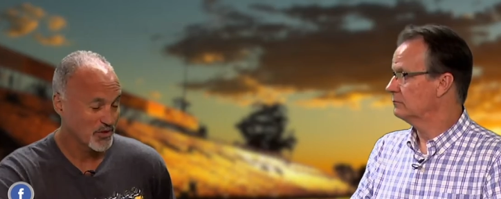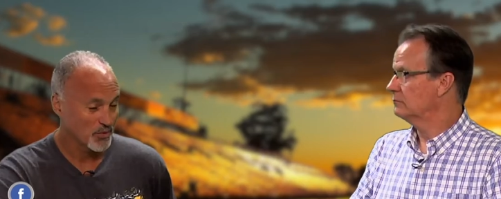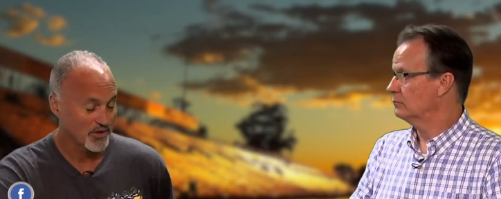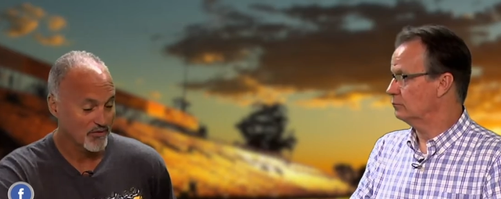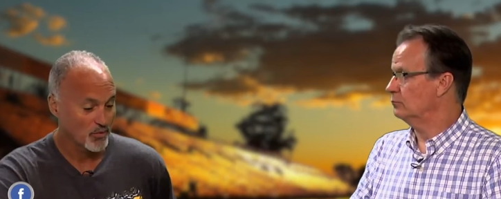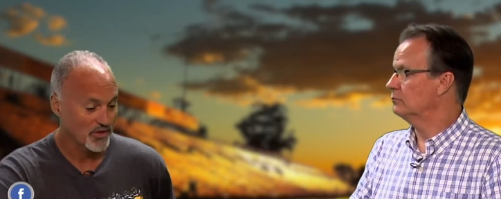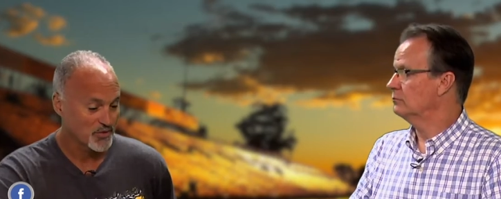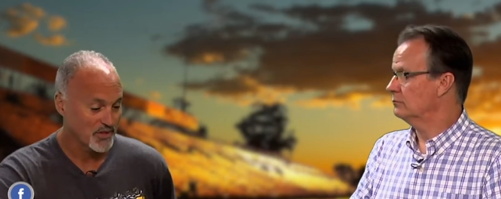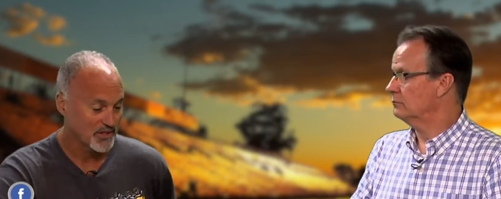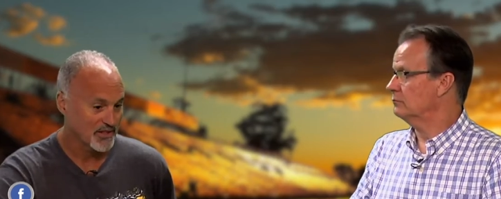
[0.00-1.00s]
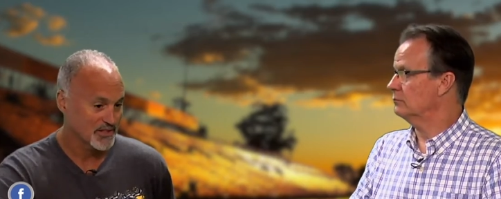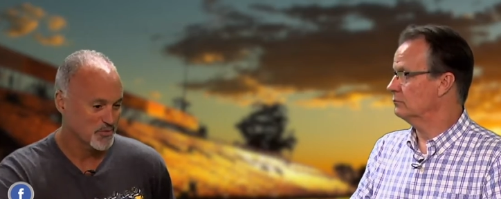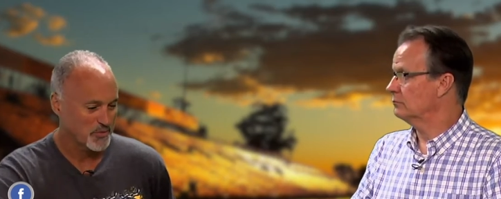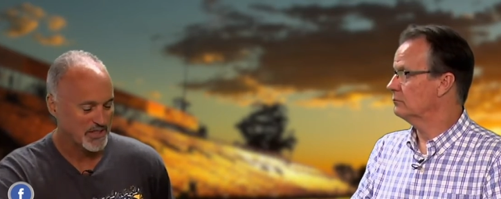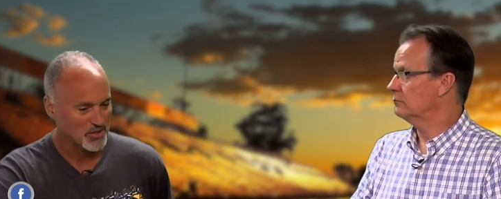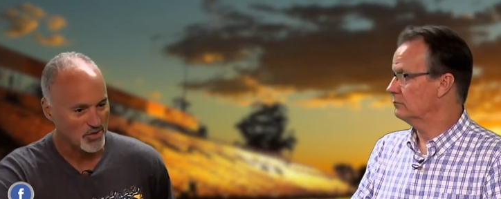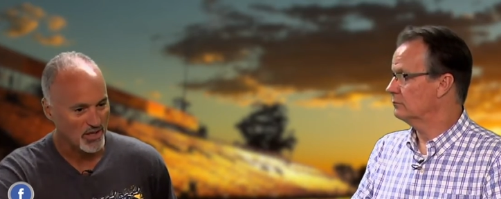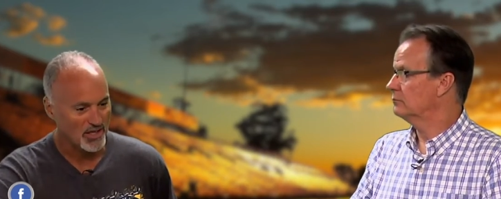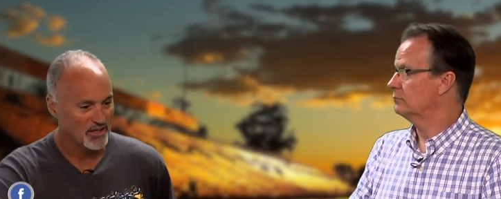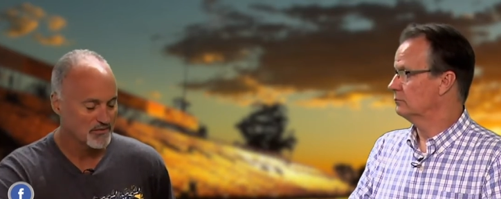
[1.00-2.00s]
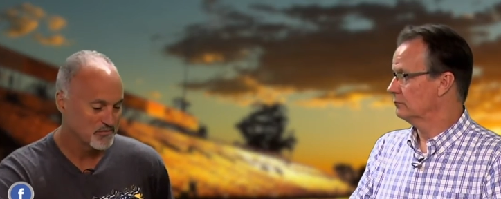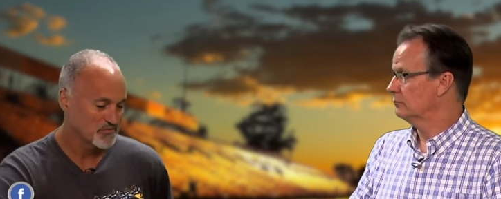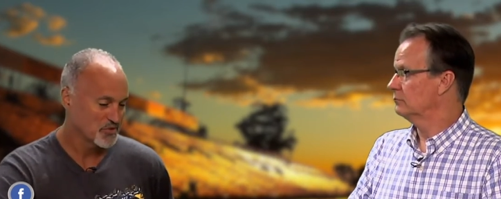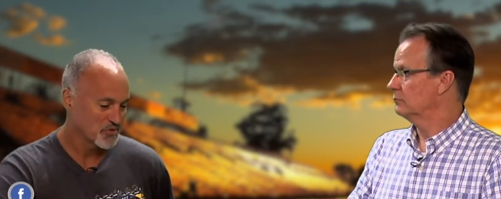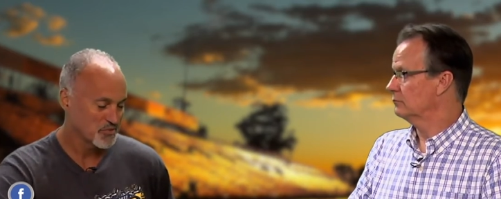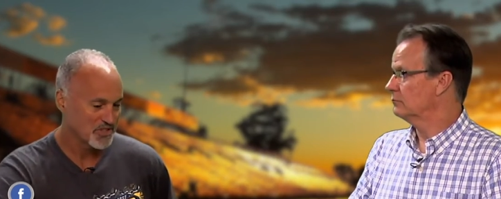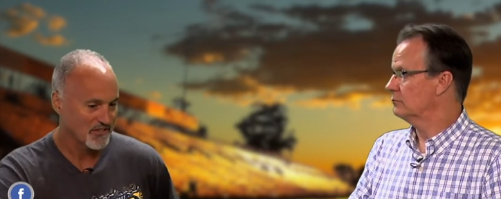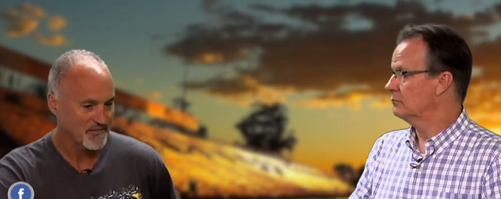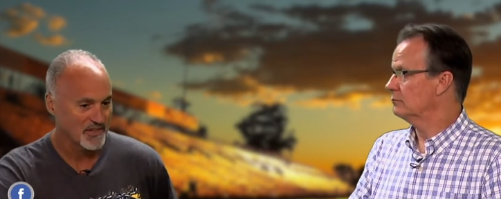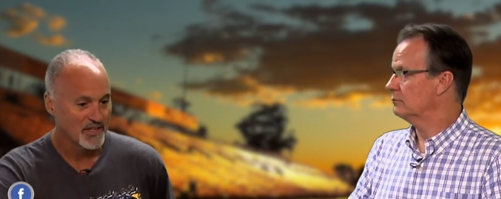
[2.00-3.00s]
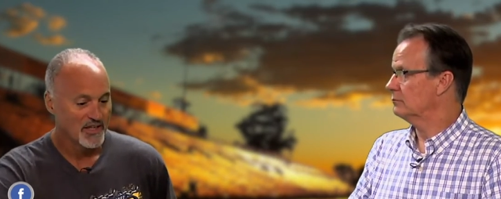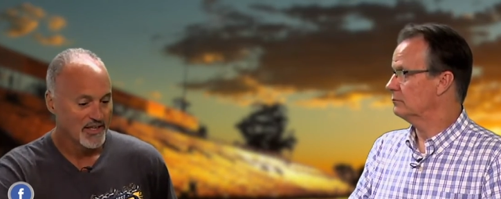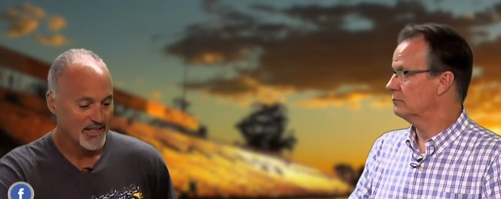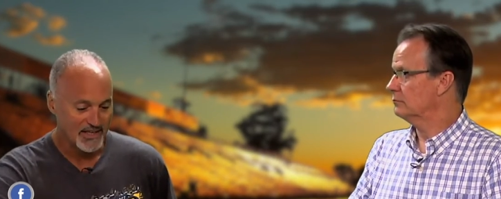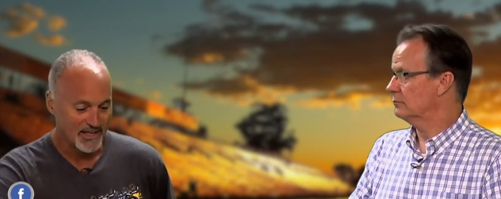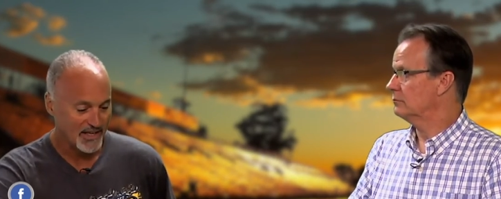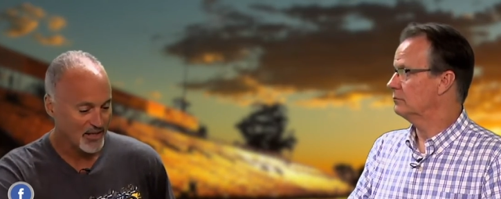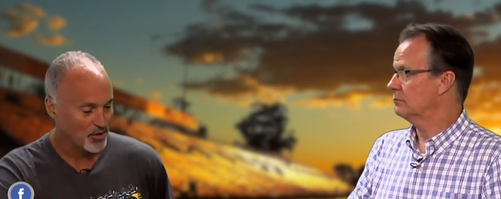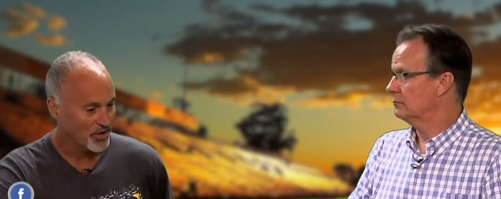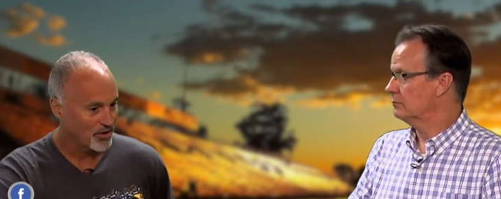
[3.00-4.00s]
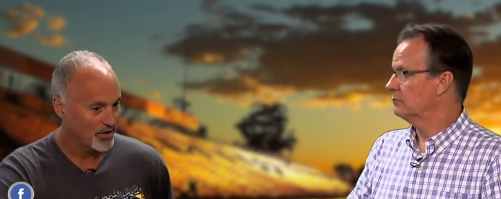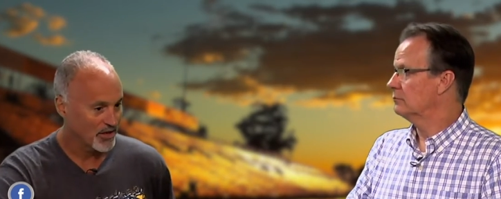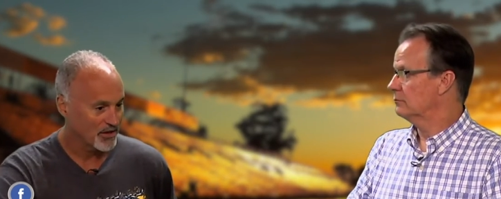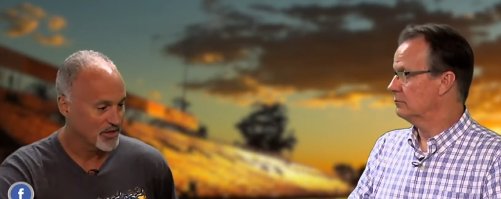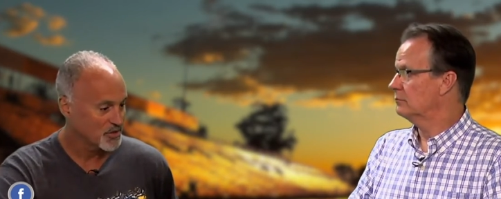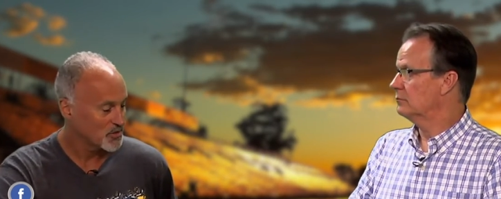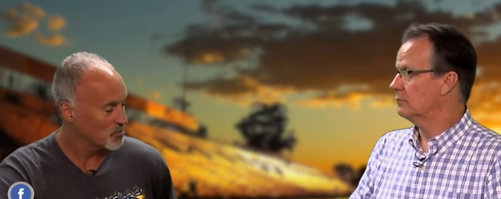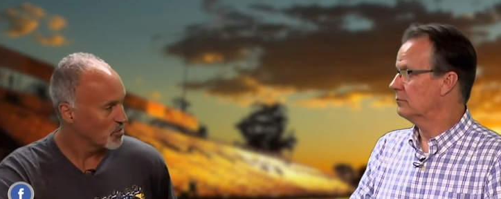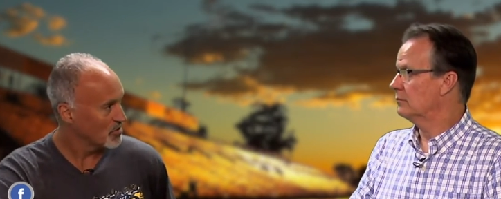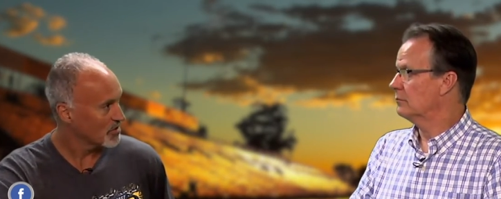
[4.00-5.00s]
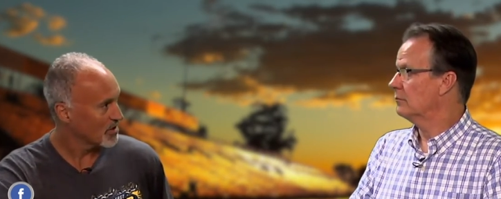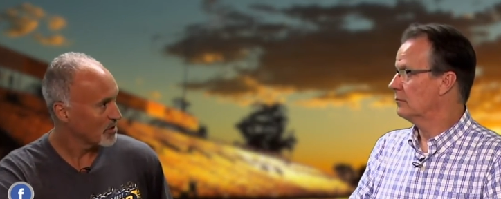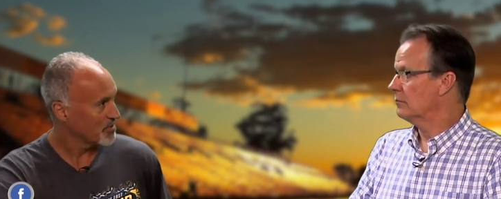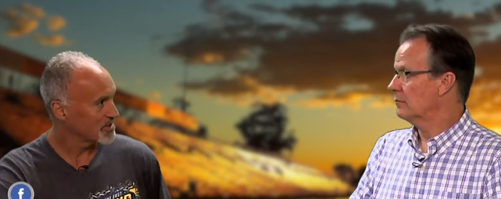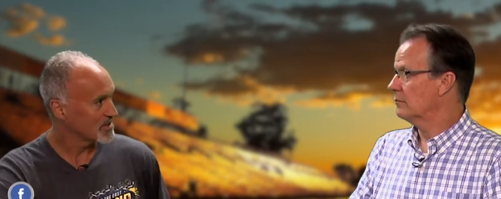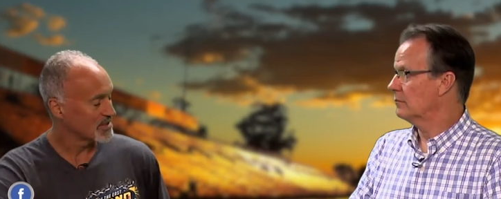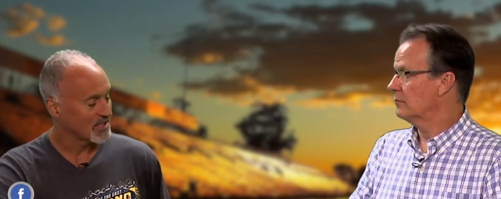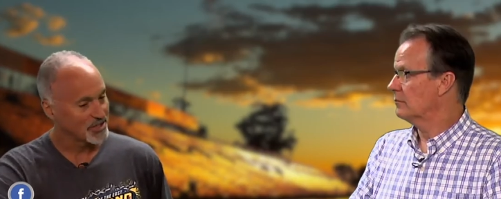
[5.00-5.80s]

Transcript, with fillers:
Speaker 1: or whatever mm-hmm. it was. We had to let mm-hmm. some spots dry and do some stuff. And he got out on a grader, got her nice and smooth, took care of business. And I